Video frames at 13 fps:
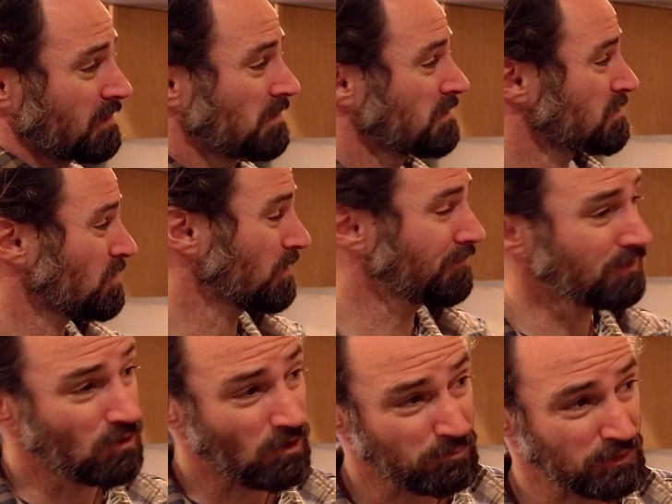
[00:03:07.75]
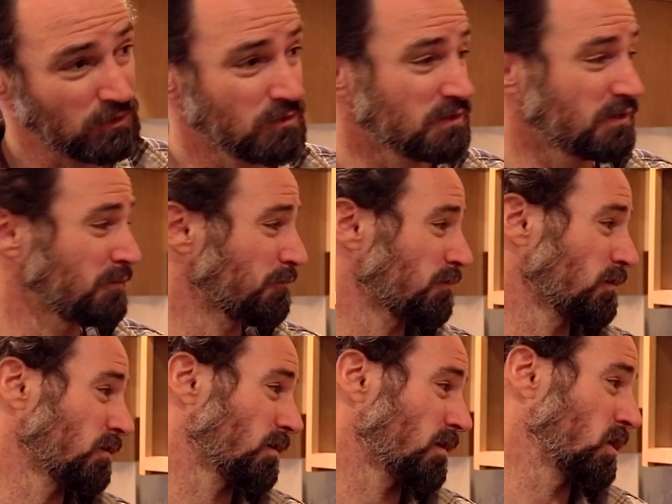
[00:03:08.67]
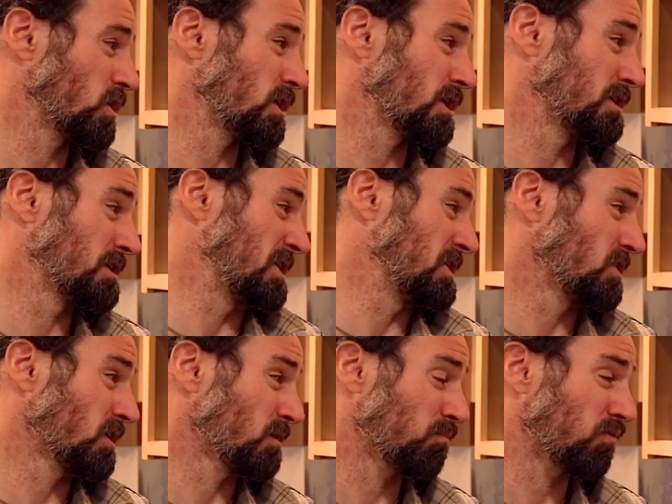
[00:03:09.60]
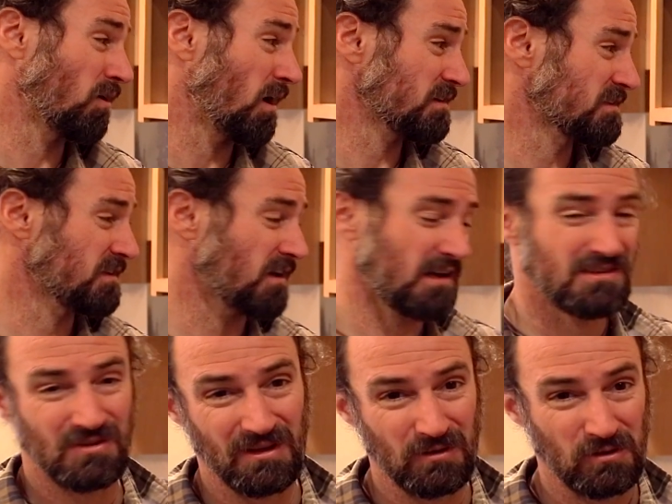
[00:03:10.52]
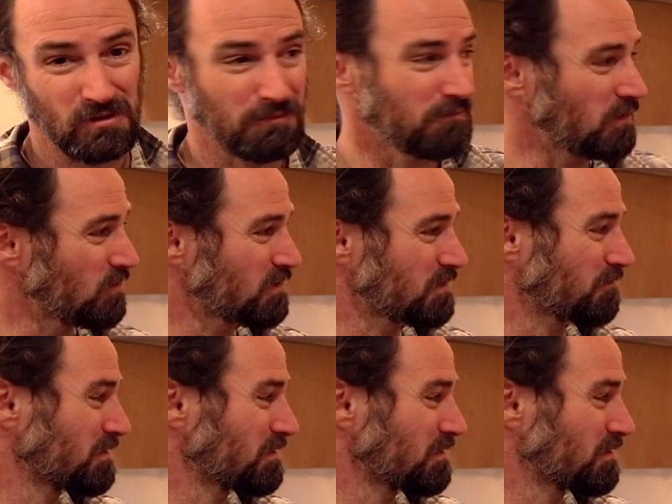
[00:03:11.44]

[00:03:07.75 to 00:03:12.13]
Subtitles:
So even though I've been using them for a good year plus, I still get a little confused